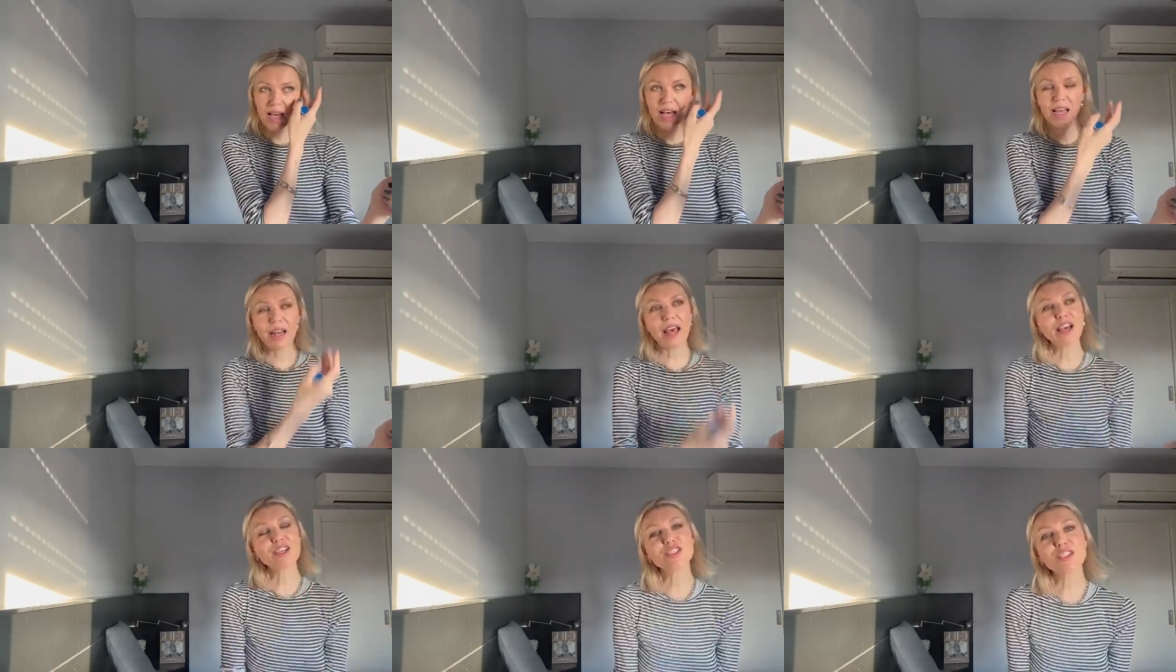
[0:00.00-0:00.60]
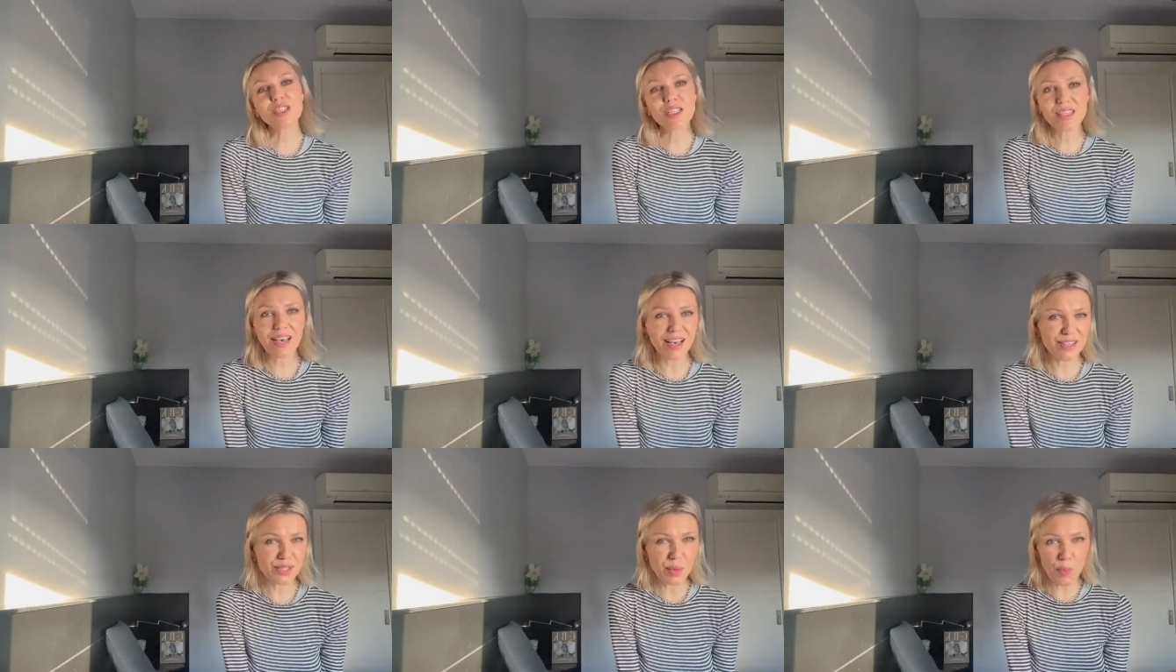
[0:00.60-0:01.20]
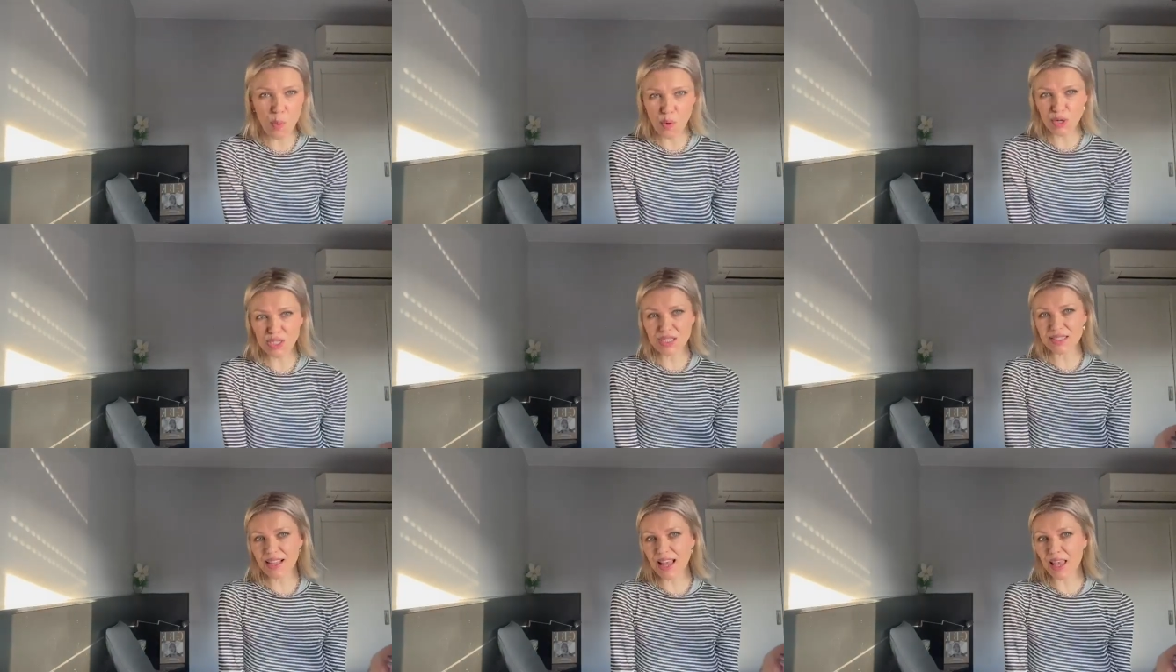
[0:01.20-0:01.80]
And actually it has a more
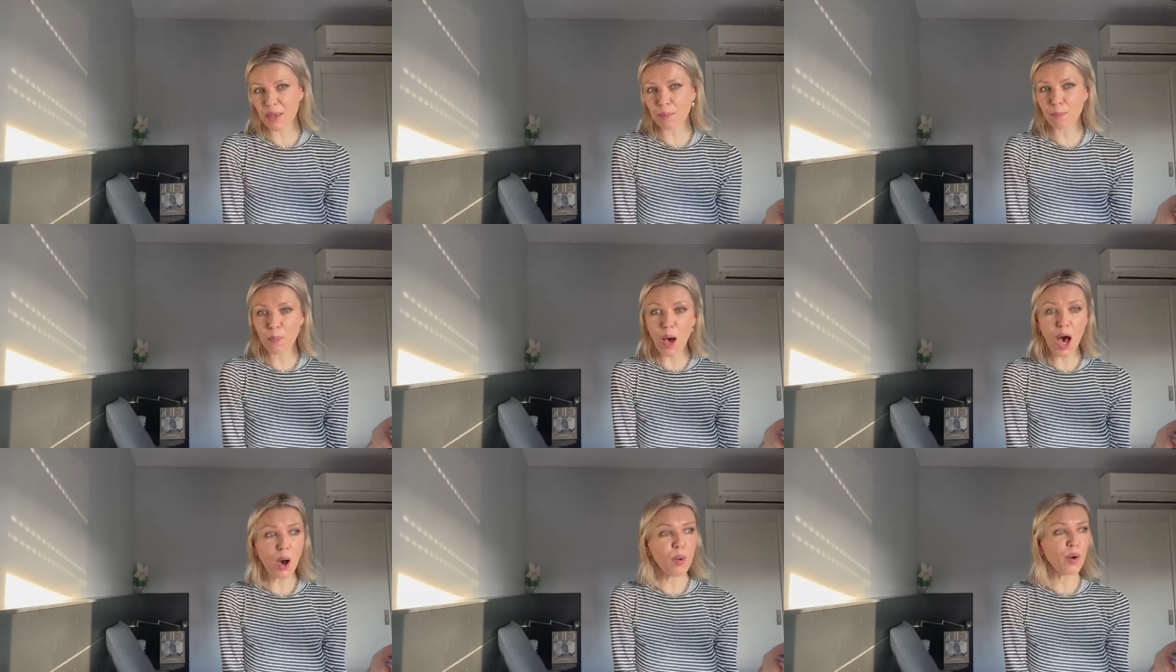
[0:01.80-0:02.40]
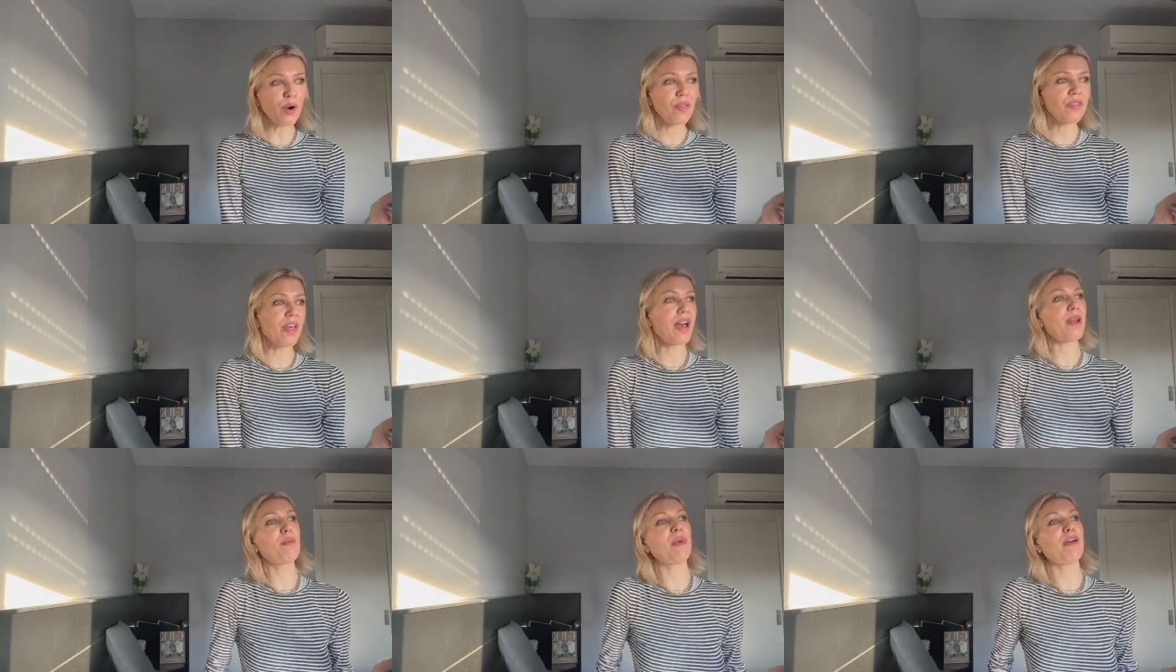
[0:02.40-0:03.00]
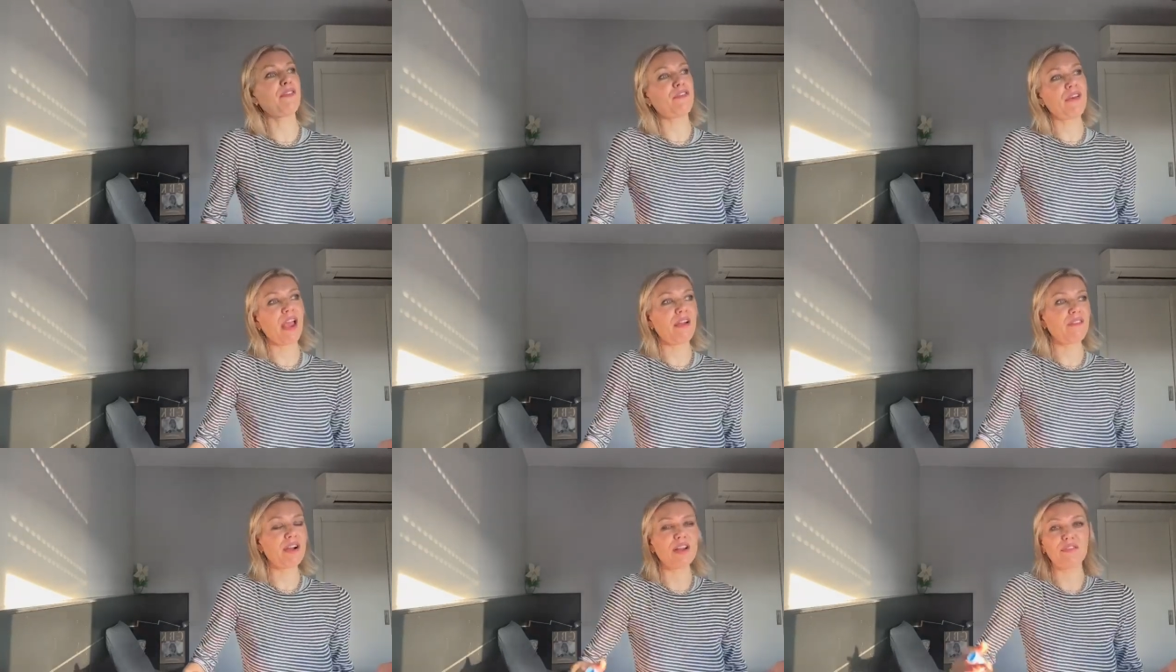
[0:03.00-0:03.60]
staying power than my
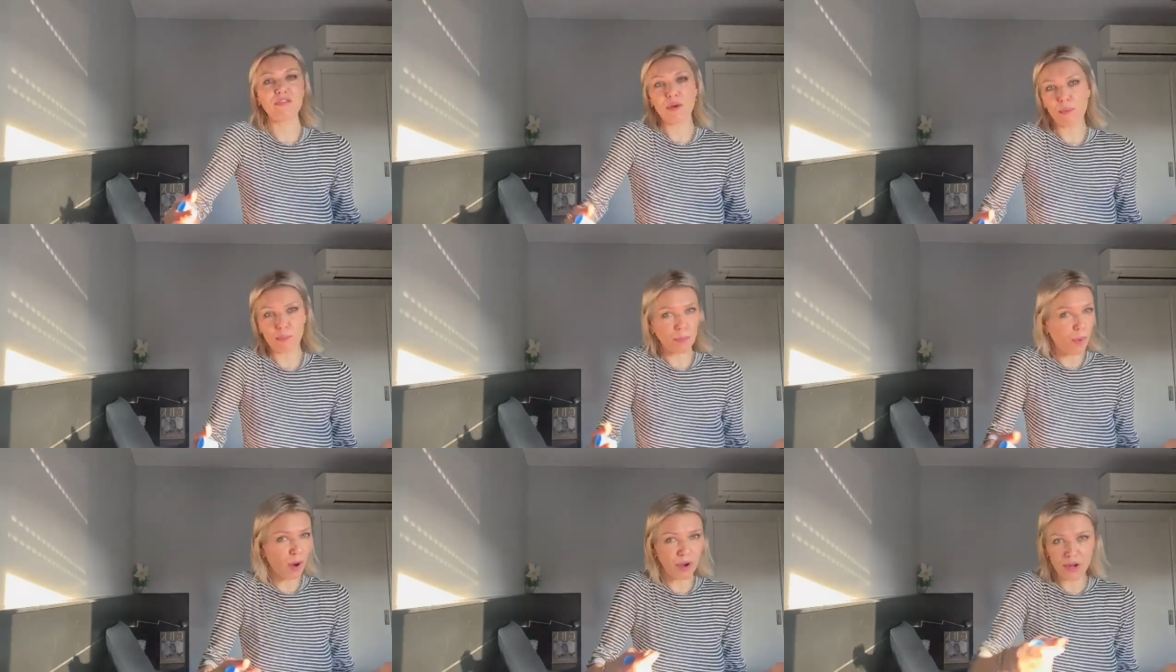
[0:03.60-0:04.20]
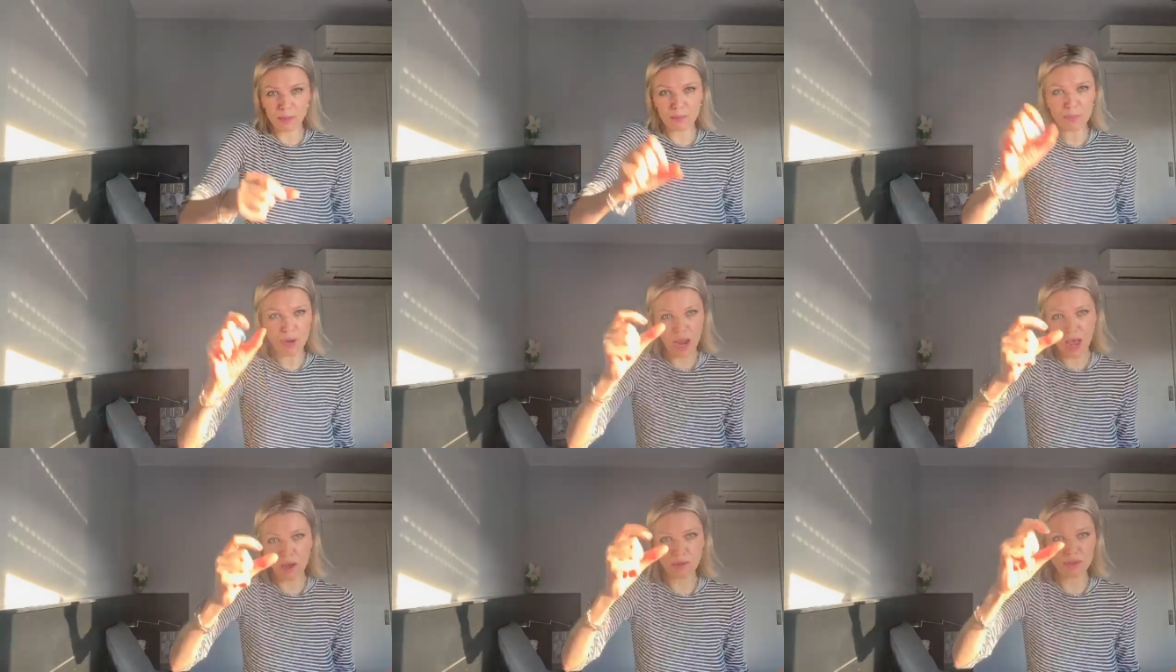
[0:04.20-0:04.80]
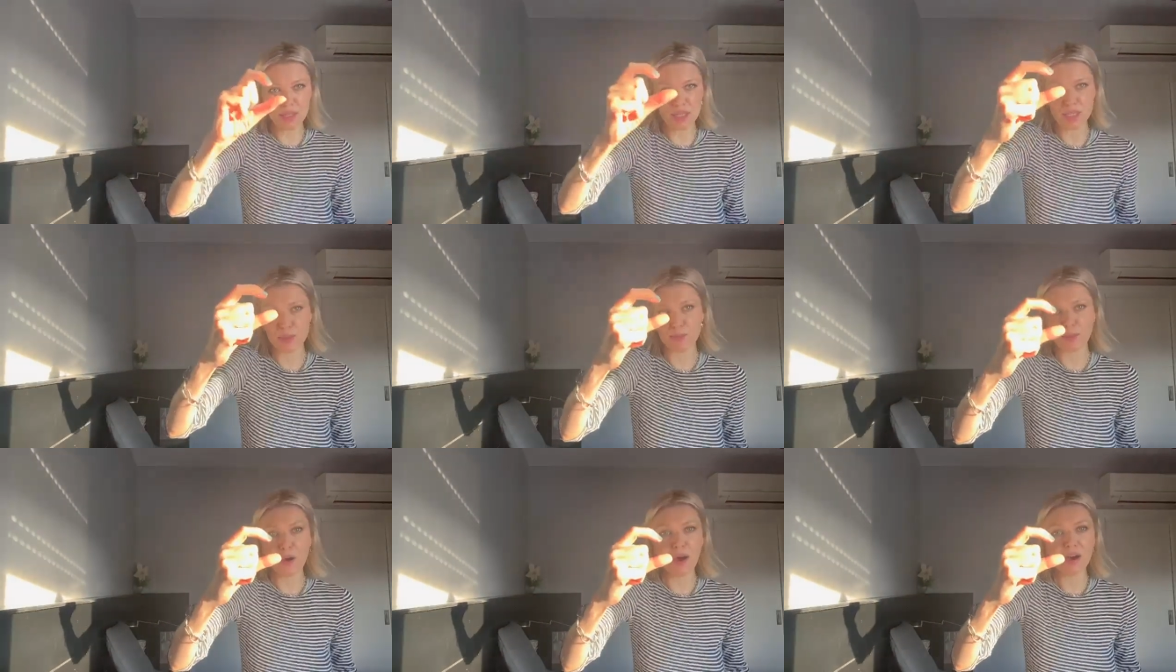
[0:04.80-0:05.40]
favorite from Bobbi Brown, the
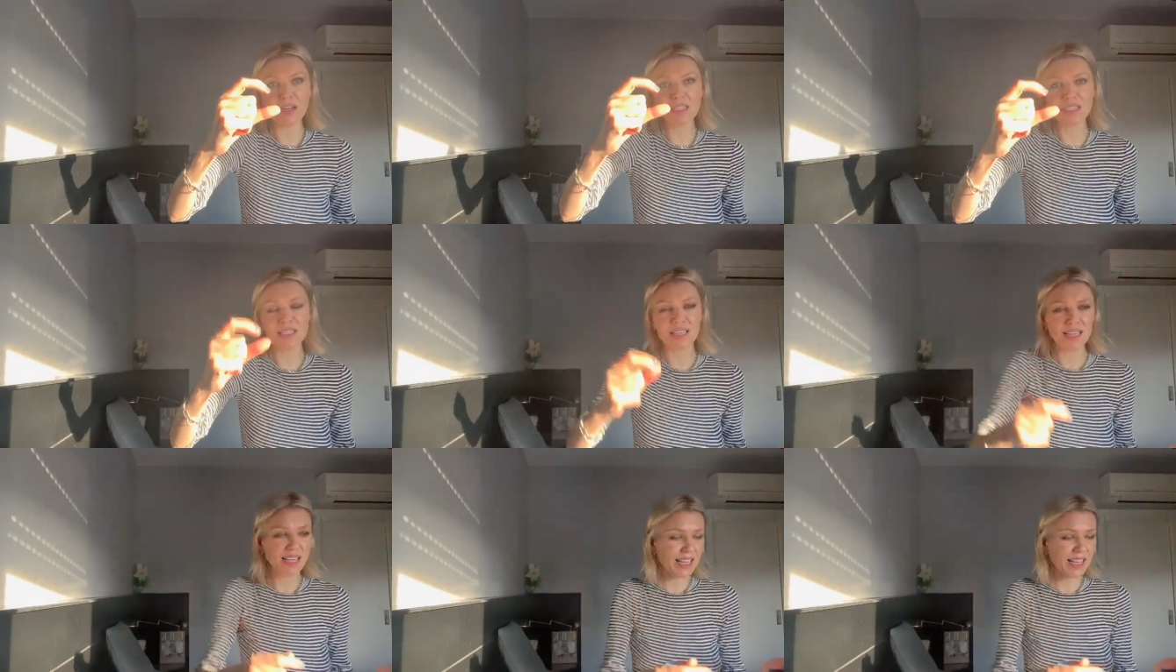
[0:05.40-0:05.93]
spot.